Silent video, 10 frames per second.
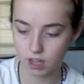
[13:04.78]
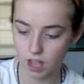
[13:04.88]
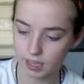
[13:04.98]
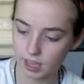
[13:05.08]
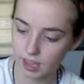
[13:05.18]
I
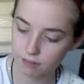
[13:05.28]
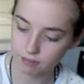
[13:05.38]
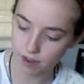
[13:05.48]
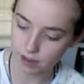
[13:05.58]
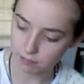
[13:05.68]
can't
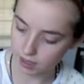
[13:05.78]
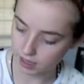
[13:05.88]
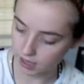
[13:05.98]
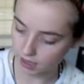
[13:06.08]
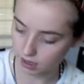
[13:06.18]
find my
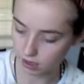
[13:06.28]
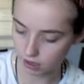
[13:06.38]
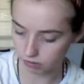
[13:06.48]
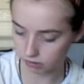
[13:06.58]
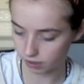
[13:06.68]
end.
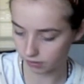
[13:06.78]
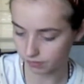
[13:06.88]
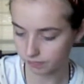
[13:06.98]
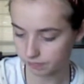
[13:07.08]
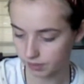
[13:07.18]
Oh no.
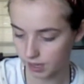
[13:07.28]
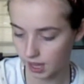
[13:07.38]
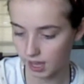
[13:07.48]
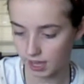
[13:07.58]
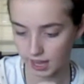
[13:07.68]

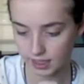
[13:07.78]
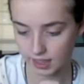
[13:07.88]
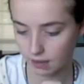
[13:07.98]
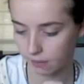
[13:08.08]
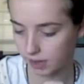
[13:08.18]
I hate
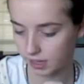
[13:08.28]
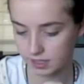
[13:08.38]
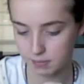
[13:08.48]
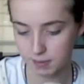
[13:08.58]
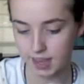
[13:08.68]
that when I
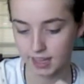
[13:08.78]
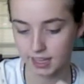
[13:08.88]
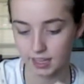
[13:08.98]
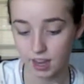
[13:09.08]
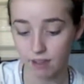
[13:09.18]
spin. I
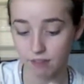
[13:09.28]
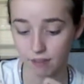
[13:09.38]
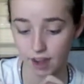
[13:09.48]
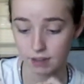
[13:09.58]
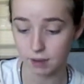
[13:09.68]
cannot
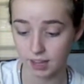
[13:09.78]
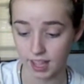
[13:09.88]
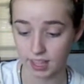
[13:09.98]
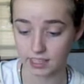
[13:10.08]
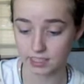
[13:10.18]
find my
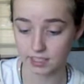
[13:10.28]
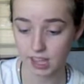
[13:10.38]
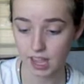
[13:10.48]
end.